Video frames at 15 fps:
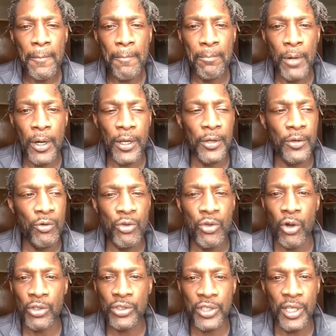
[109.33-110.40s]
But in New
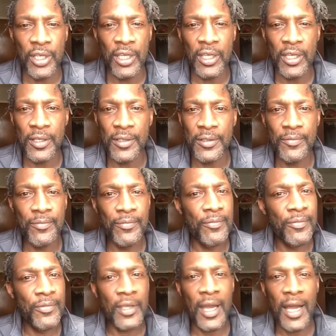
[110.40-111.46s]
York City,
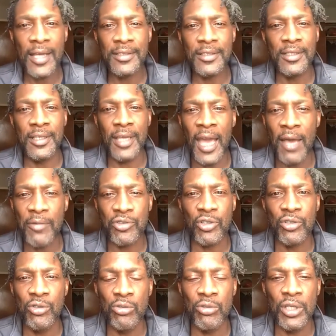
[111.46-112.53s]
I see
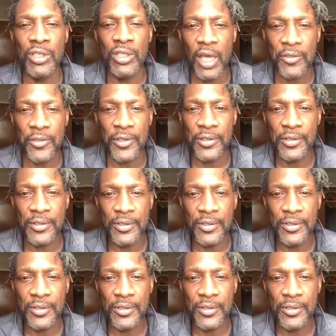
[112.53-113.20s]
absolutely nothing.